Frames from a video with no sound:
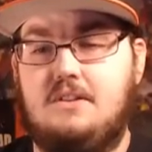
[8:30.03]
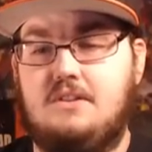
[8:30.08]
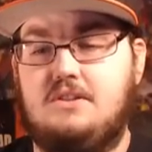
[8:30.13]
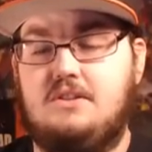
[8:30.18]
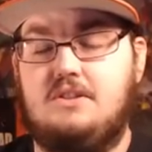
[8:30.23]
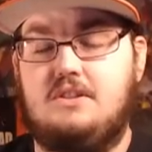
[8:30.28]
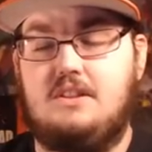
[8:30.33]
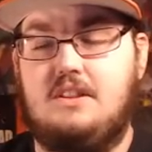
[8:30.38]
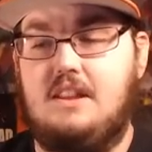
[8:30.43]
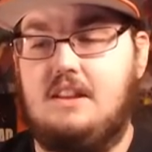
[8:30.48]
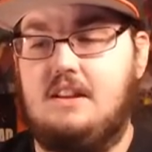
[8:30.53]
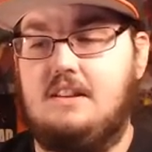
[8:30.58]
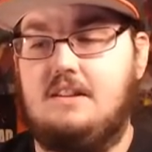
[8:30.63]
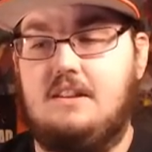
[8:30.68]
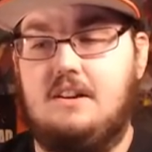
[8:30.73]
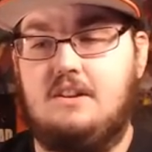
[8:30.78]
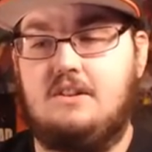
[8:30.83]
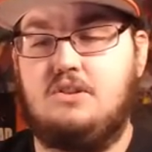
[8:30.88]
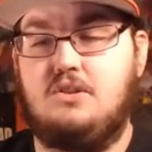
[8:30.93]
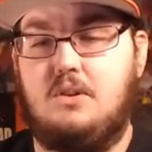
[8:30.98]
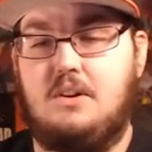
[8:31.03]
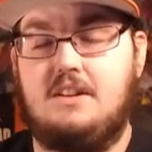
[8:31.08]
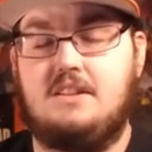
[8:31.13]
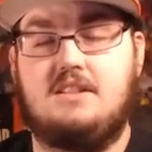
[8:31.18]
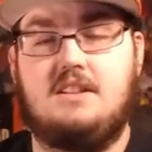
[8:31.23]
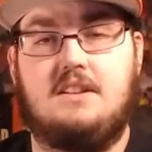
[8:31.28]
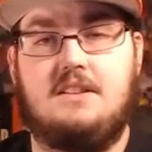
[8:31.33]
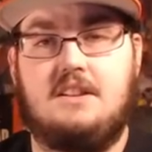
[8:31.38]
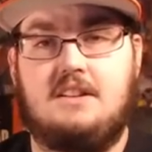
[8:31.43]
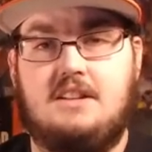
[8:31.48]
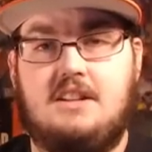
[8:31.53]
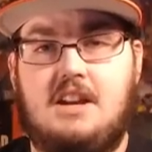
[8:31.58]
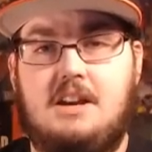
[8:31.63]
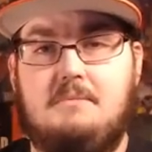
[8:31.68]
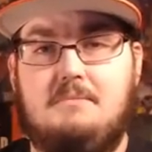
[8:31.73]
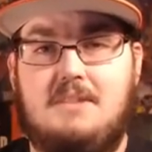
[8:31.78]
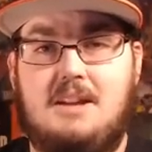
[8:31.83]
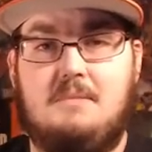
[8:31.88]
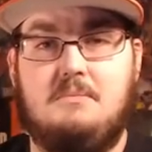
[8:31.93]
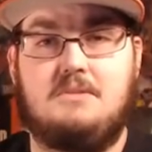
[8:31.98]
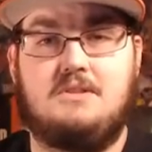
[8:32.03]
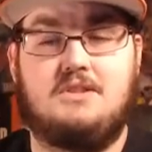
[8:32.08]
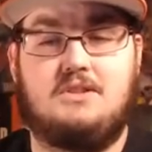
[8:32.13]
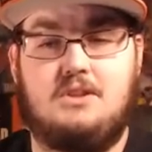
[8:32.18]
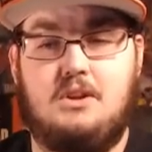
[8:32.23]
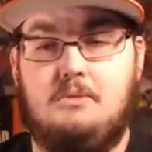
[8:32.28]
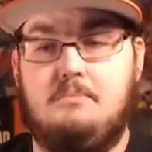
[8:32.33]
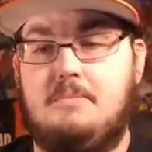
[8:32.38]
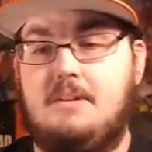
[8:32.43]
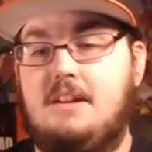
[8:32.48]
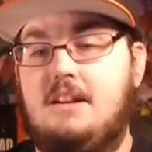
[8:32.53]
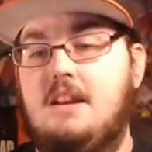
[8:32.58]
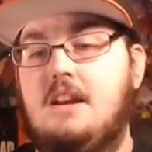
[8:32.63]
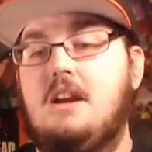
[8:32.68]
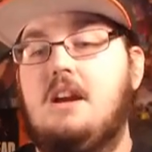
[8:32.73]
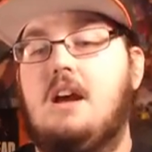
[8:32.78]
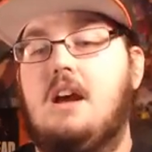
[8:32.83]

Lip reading: Their choice on the dub name was stupid.